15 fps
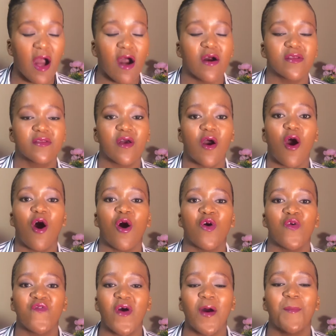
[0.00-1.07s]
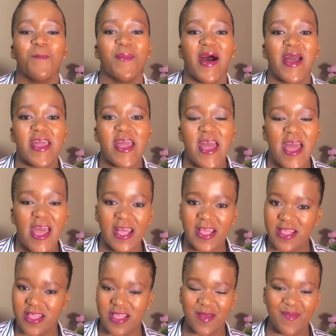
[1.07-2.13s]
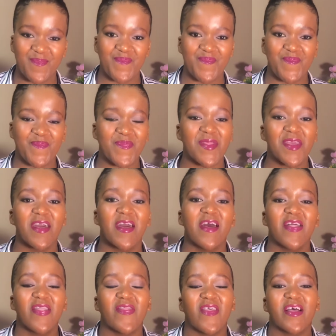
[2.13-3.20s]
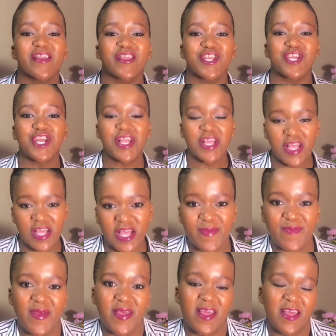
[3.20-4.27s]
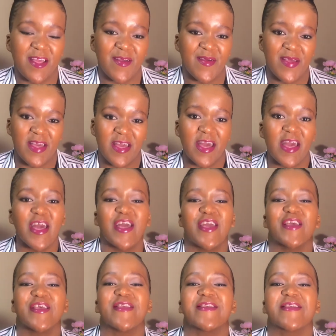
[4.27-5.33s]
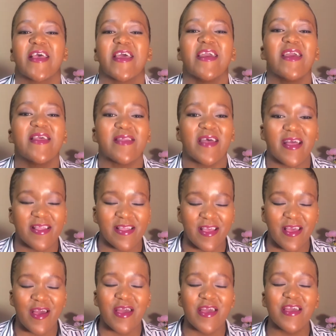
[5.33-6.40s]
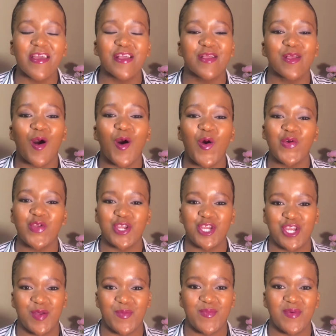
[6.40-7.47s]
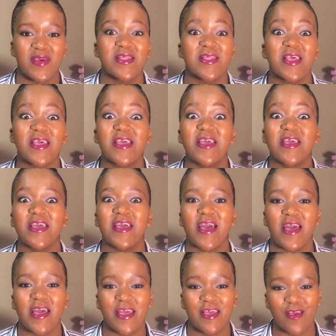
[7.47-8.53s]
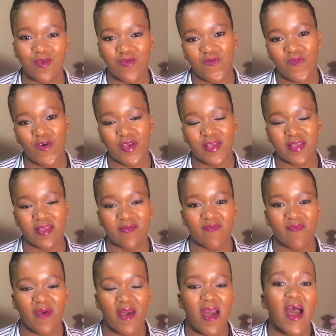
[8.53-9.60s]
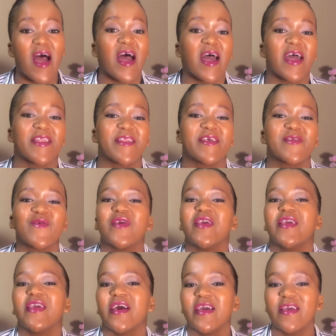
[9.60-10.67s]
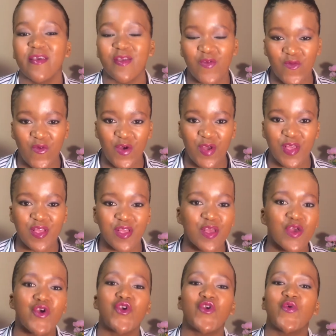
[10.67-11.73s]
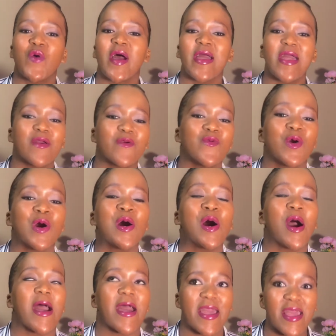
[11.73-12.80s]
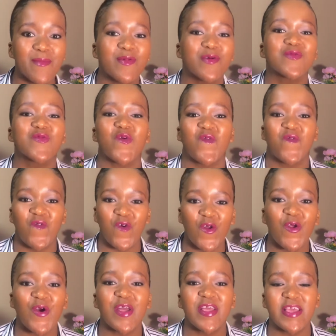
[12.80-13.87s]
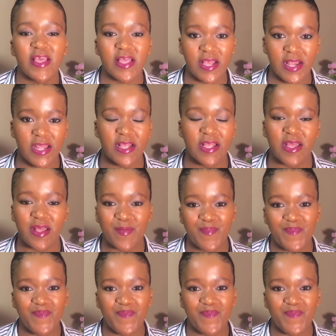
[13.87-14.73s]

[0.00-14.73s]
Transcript: out of my hand. That's Jesus speaking. He is saying that his own sheep they hear his voice. And as you hear his voice, you are, you are able to follow his leading.